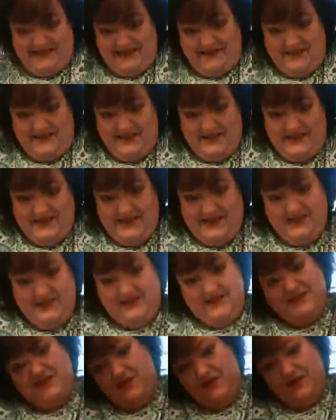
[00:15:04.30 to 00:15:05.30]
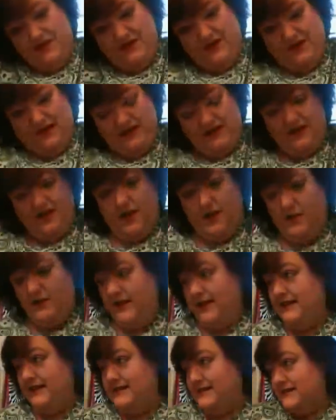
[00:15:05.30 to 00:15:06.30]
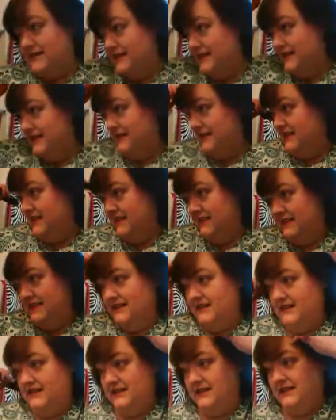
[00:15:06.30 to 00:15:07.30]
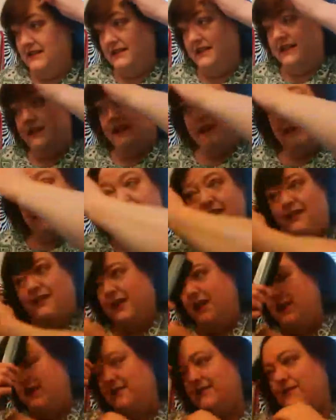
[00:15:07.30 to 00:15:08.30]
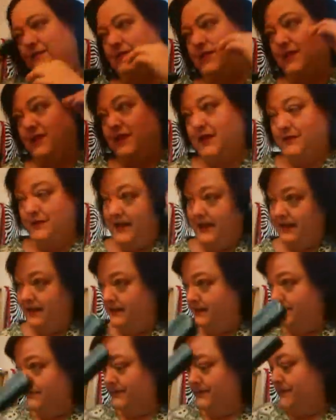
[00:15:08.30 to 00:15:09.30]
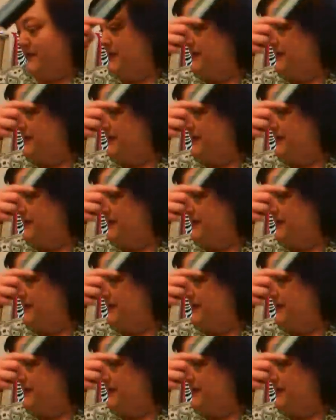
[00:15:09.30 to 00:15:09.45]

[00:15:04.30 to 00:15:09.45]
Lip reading: He wants to do its own thing always. I need a haircut really bad.